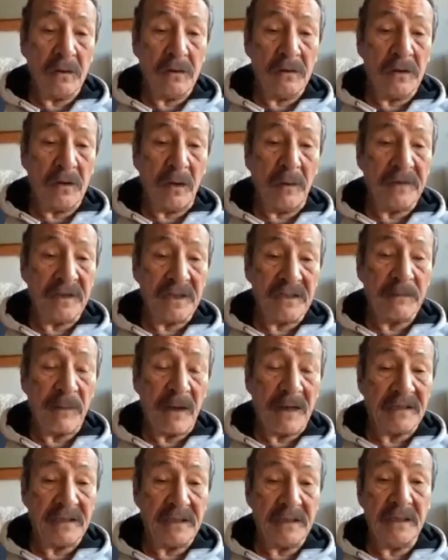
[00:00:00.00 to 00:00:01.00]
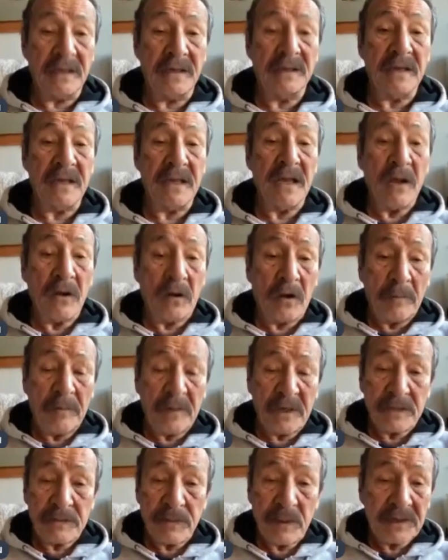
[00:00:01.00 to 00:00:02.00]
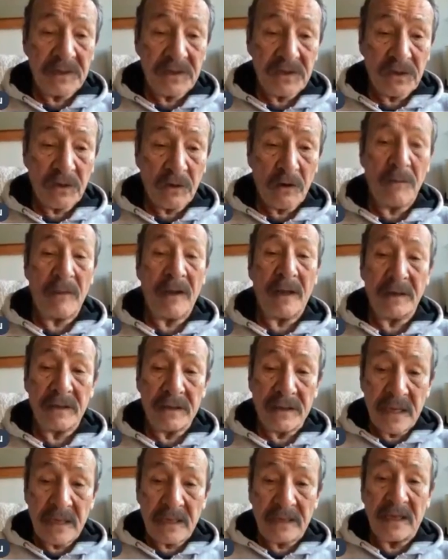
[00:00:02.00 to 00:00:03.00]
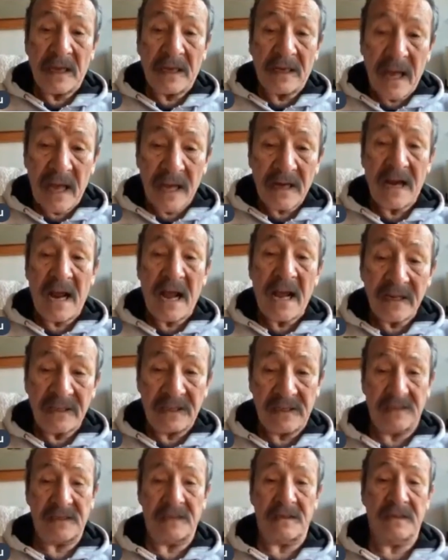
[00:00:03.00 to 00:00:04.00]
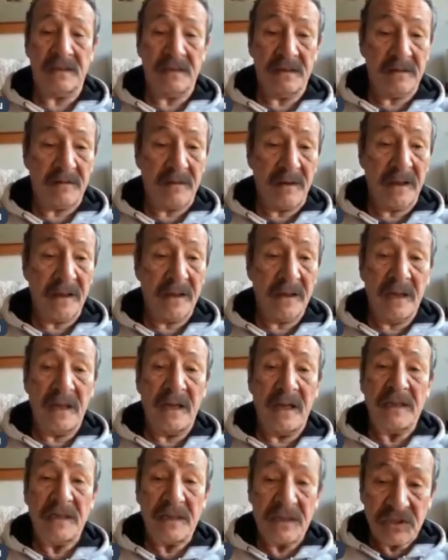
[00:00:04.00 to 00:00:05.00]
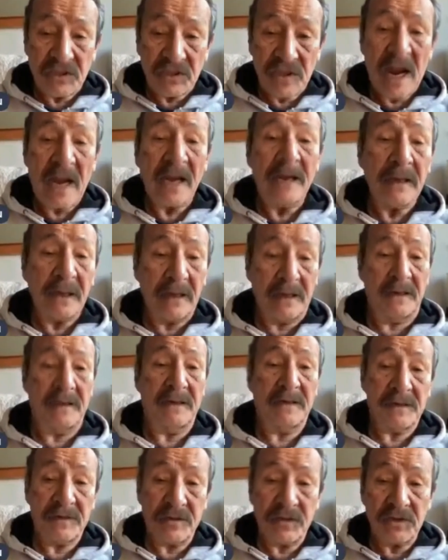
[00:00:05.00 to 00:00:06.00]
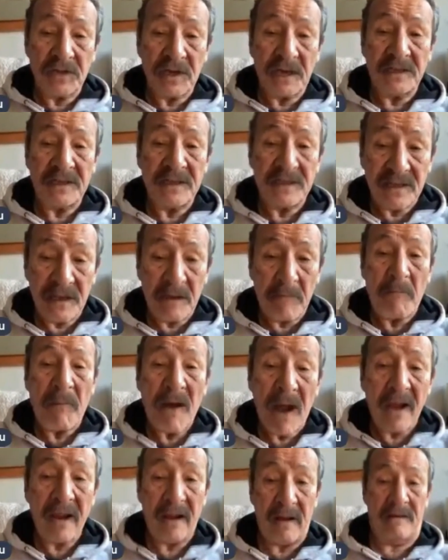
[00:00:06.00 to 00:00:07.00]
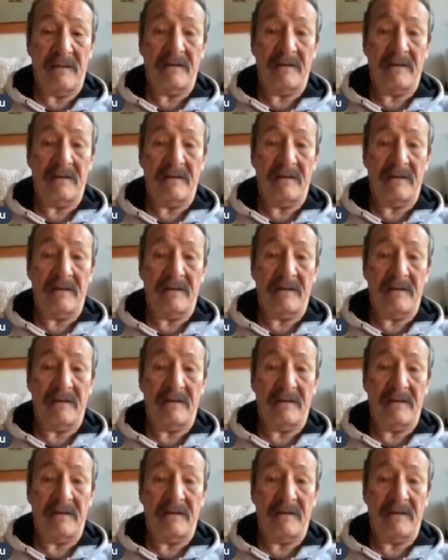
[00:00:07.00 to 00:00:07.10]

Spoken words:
Communist Party, Communist Party cikgu maris, jangan rahres, lah. It is China. It is the Chinese Empire,